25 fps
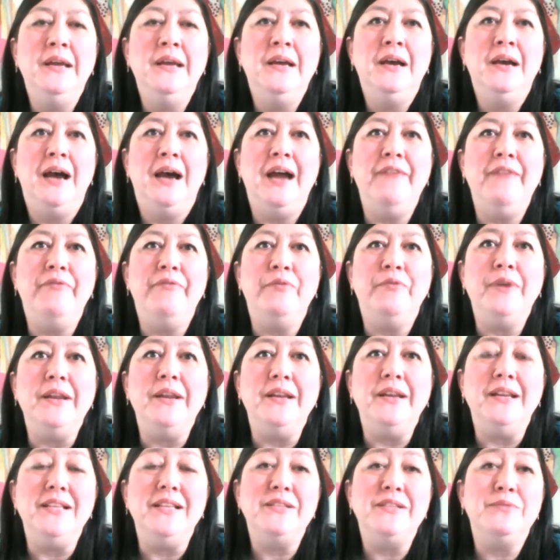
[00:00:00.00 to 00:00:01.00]
I've
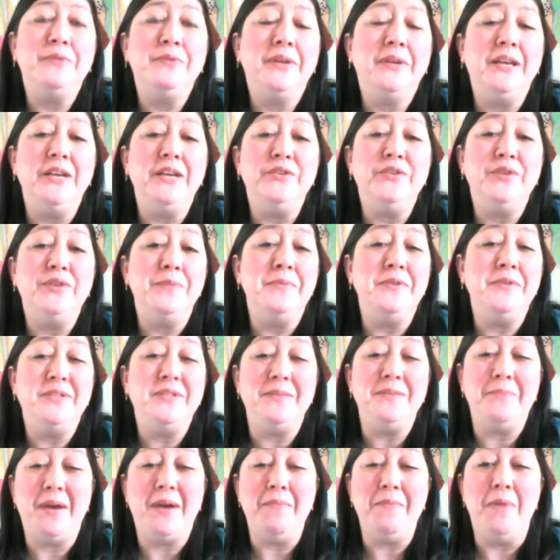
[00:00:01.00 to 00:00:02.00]
written. It's really a tribute
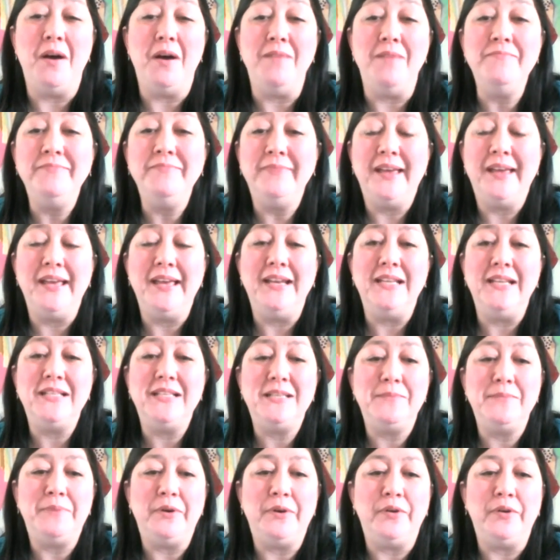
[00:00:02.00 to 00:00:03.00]
to my mom, and
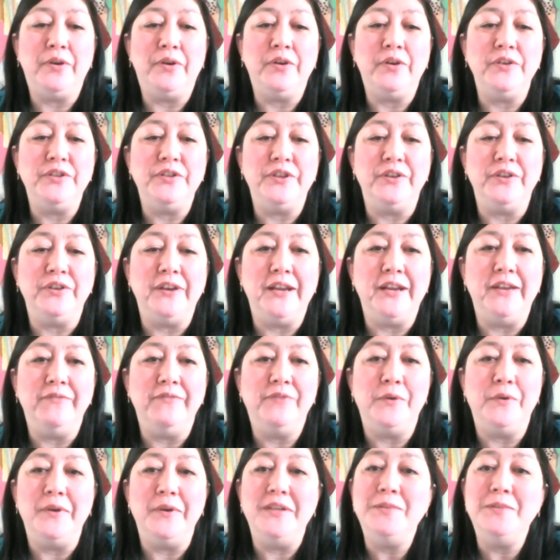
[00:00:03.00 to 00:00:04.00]
it's about her journey
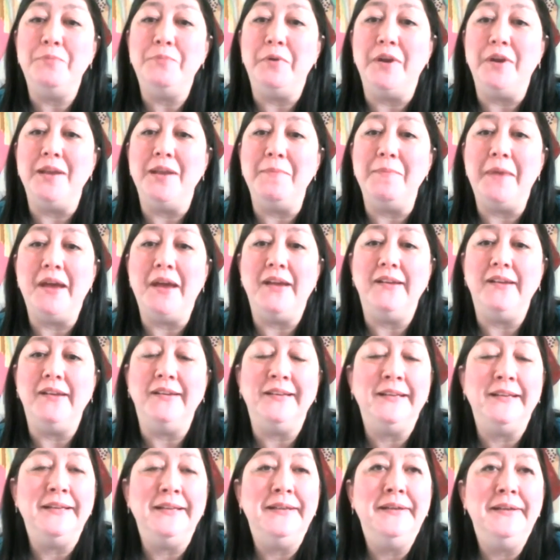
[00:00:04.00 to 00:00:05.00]
of going to Burning Man
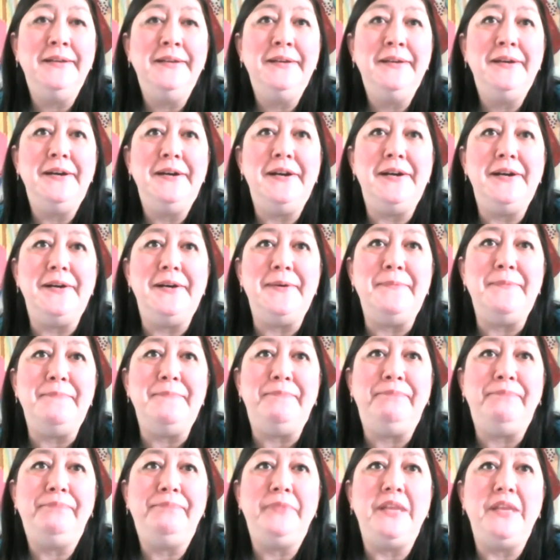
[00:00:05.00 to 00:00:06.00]

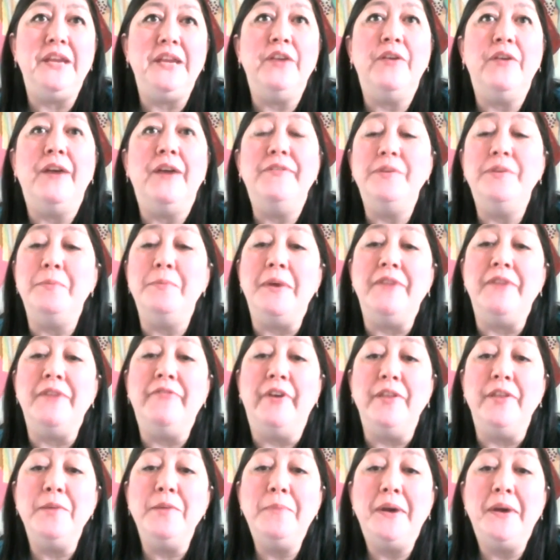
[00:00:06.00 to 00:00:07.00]
the year after my
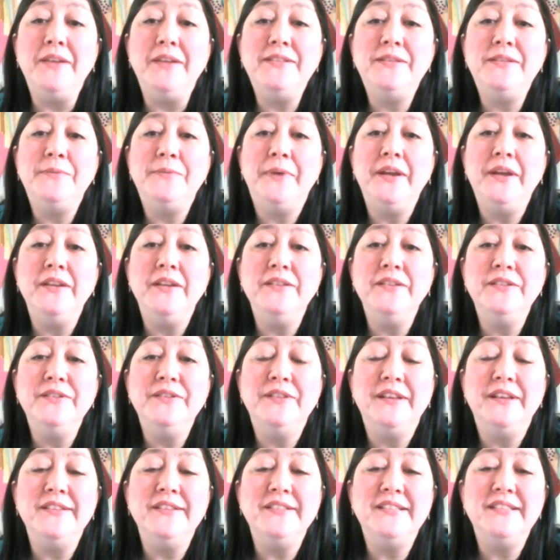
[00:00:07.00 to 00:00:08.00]
father passed away in
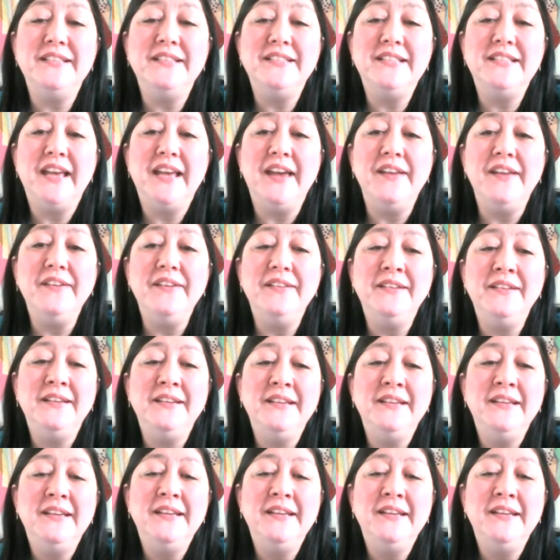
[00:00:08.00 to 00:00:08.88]
2010.